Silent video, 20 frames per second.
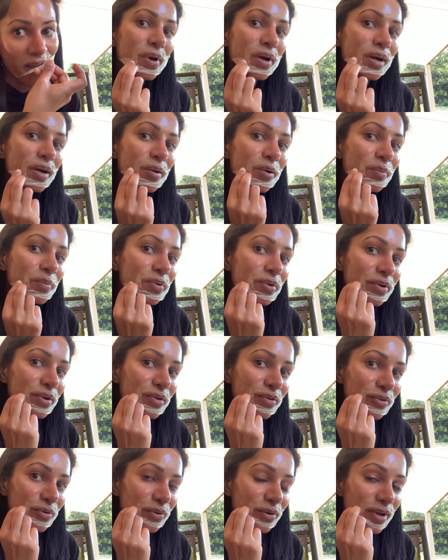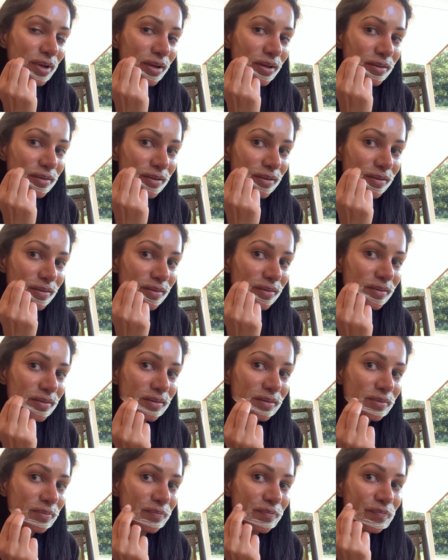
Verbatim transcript: I hope you're enjoying this